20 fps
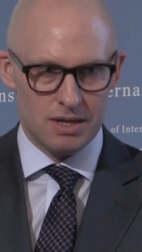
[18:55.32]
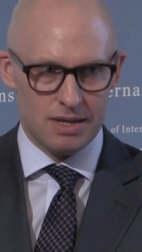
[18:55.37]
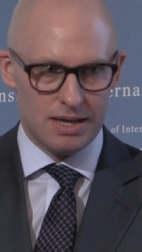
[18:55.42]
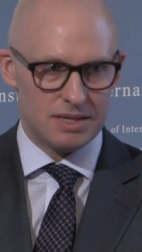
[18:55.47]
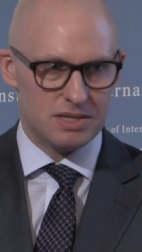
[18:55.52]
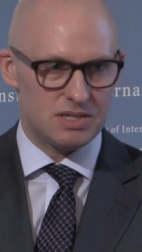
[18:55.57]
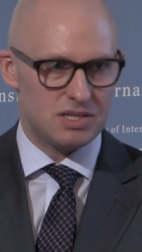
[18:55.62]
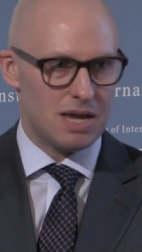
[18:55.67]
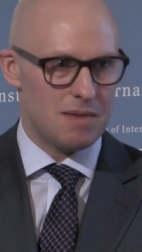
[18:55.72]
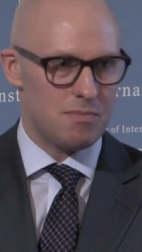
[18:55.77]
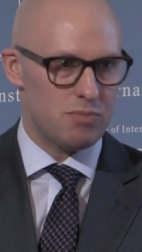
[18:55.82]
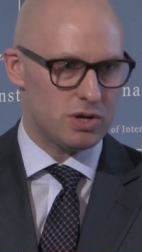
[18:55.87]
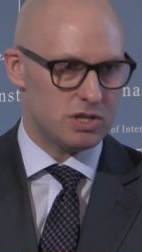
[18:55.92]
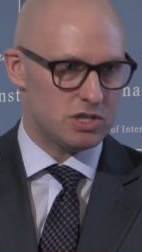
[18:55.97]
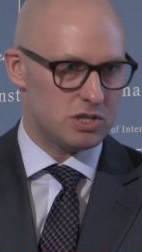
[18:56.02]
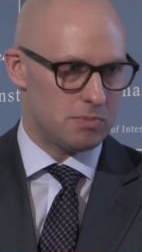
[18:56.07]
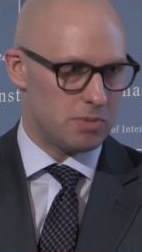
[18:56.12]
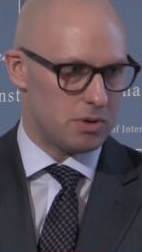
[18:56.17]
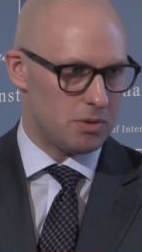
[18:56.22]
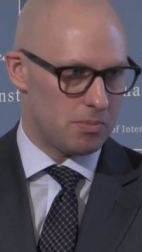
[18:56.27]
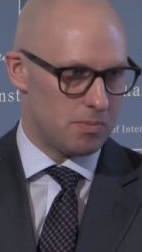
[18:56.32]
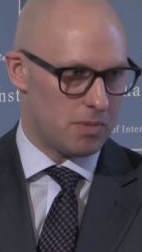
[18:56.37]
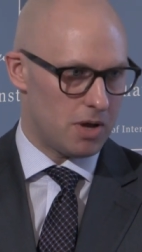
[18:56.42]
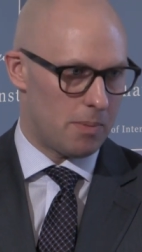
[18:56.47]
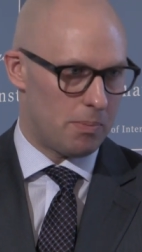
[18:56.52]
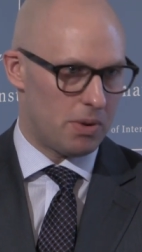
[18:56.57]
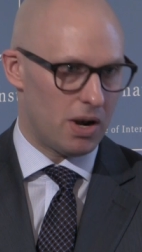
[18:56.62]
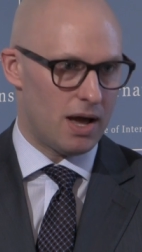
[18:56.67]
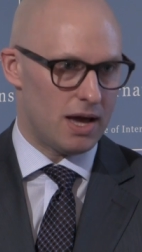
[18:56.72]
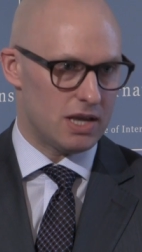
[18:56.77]
Now, the same principle
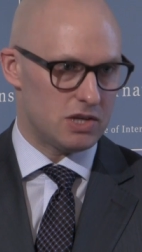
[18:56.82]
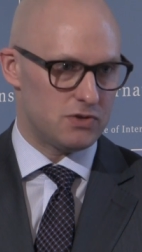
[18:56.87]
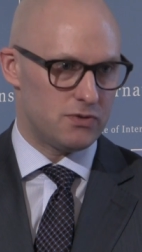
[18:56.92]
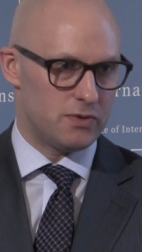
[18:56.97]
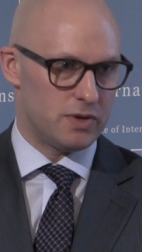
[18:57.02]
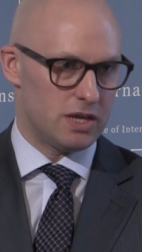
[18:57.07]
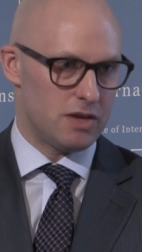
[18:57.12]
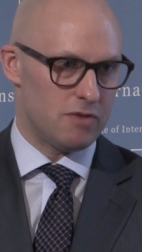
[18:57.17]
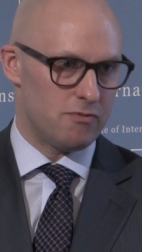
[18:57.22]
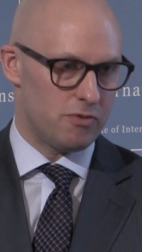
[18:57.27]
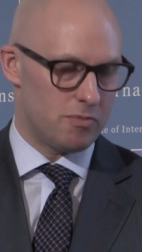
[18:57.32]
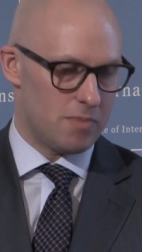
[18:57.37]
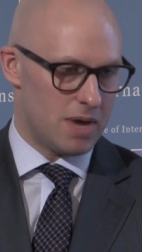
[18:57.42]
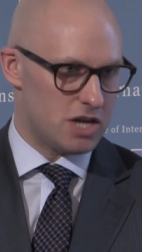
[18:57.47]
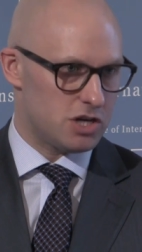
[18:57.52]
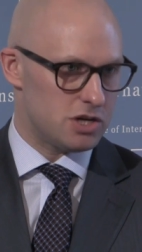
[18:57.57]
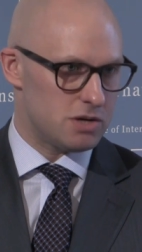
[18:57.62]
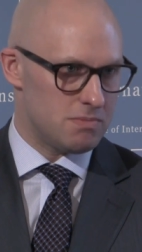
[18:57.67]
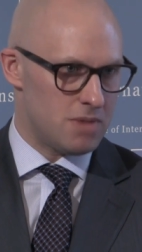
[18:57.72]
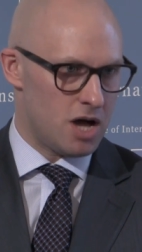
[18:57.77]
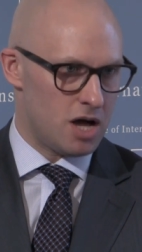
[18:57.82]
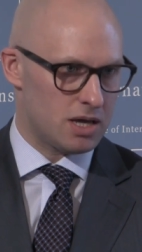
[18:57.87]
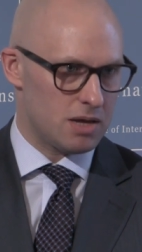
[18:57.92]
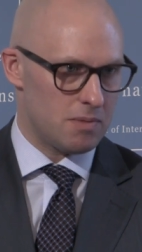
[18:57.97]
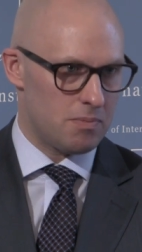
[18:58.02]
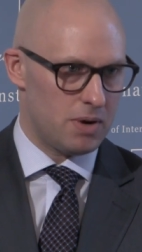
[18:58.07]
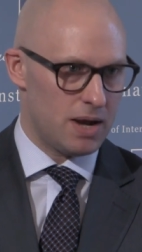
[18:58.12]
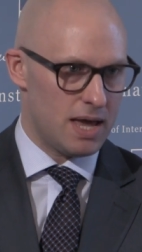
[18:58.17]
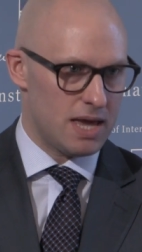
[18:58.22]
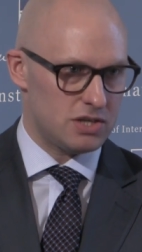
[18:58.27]
applies for the information
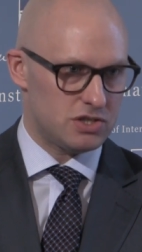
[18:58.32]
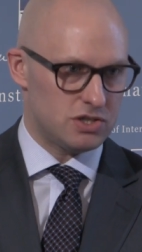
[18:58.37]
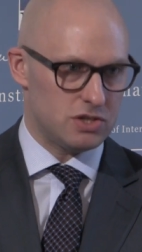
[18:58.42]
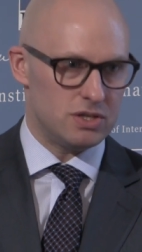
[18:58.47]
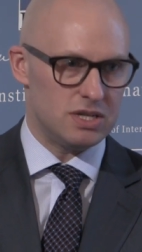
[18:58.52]
marketplace.